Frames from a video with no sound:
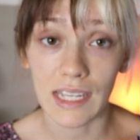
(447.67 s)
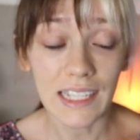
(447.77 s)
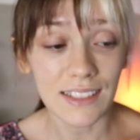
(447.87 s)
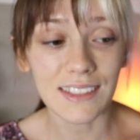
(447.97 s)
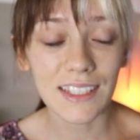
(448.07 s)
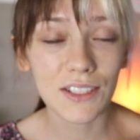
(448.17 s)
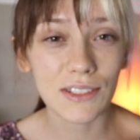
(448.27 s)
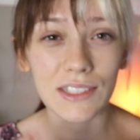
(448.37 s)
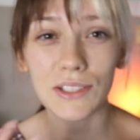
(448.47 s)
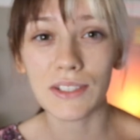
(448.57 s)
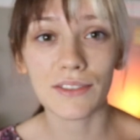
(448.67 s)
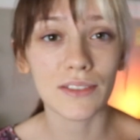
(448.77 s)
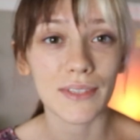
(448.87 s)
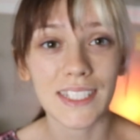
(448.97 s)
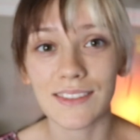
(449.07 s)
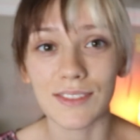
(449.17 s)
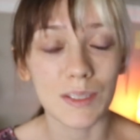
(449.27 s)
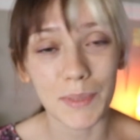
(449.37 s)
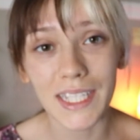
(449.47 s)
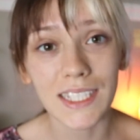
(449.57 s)
You see those two different ways of
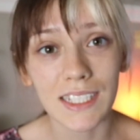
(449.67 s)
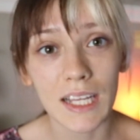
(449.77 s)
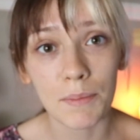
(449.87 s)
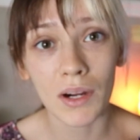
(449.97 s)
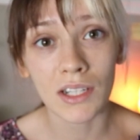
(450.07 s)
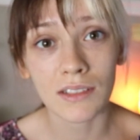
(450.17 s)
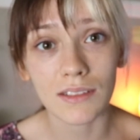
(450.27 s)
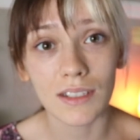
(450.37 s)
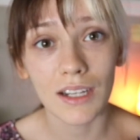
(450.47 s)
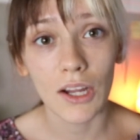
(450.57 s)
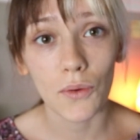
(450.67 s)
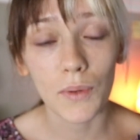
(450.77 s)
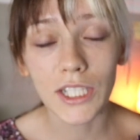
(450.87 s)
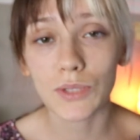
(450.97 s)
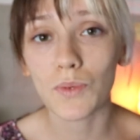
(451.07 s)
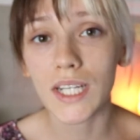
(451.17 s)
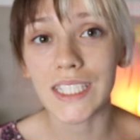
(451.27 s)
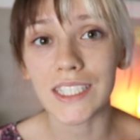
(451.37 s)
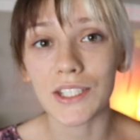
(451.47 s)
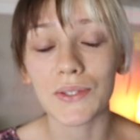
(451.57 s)
speaking to that part? Which
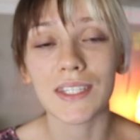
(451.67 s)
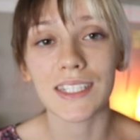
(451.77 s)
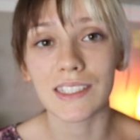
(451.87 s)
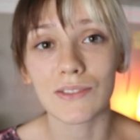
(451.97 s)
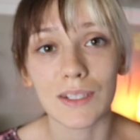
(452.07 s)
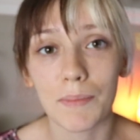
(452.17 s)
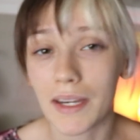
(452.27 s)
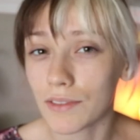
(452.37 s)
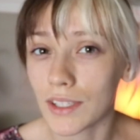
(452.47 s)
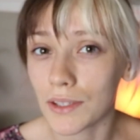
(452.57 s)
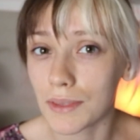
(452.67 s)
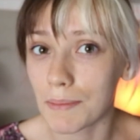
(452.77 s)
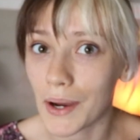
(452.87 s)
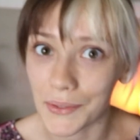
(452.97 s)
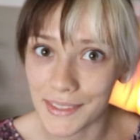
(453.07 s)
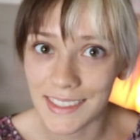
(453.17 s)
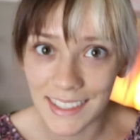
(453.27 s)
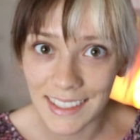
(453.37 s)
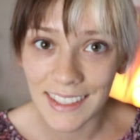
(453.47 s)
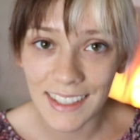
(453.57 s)
one do you think is going to benefit you the
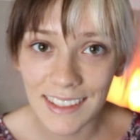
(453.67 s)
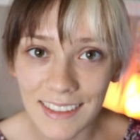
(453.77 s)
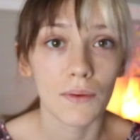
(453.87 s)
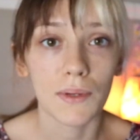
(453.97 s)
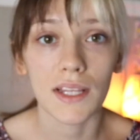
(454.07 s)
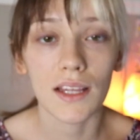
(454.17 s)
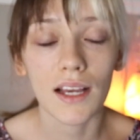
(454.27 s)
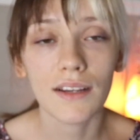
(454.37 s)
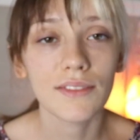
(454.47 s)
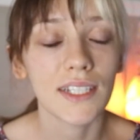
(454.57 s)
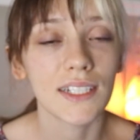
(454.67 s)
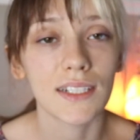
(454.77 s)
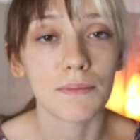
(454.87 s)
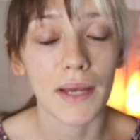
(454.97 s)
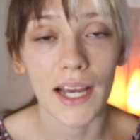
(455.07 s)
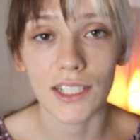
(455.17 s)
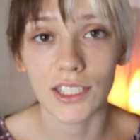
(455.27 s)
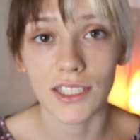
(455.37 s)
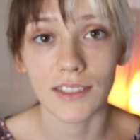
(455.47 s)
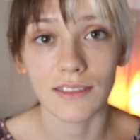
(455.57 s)
most? With love and
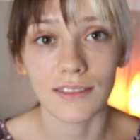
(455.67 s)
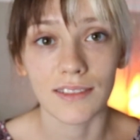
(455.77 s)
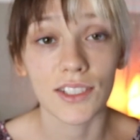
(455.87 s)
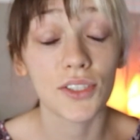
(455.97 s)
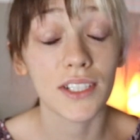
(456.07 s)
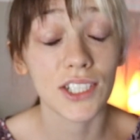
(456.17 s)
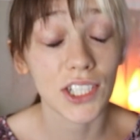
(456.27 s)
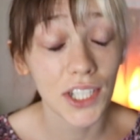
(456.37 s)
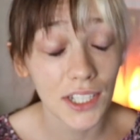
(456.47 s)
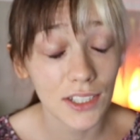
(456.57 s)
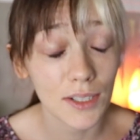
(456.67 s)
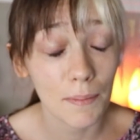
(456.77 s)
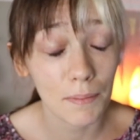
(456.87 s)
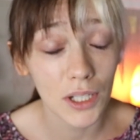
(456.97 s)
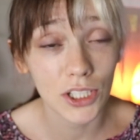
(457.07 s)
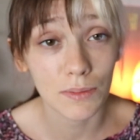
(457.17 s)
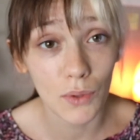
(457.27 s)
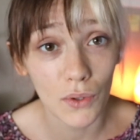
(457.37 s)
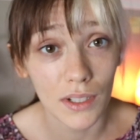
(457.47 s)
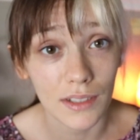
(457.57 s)
compassion, you can change much
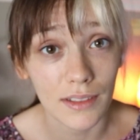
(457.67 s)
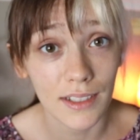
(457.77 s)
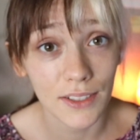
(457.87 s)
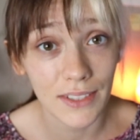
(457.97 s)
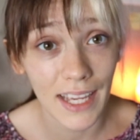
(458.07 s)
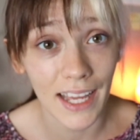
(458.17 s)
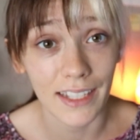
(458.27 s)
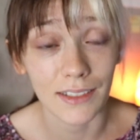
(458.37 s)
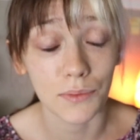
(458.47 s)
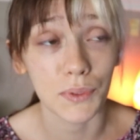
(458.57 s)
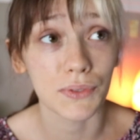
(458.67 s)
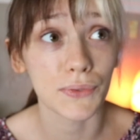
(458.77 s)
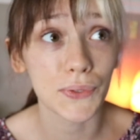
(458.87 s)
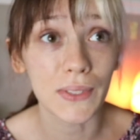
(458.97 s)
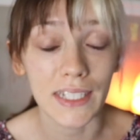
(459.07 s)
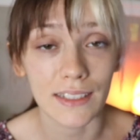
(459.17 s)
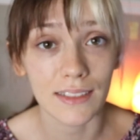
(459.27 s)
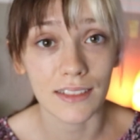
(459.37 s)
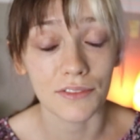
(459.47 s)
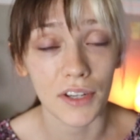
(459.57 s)
more than you can with
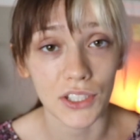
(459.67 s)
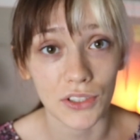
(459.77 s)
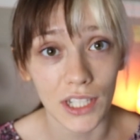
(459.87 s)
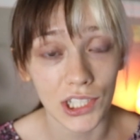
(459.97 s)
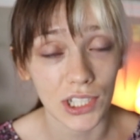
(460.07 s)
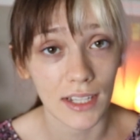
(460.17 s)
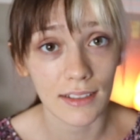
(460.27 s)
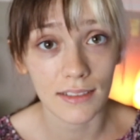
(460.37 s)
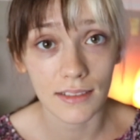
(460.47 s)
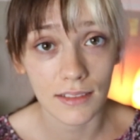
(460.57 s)
rudeness and frustration.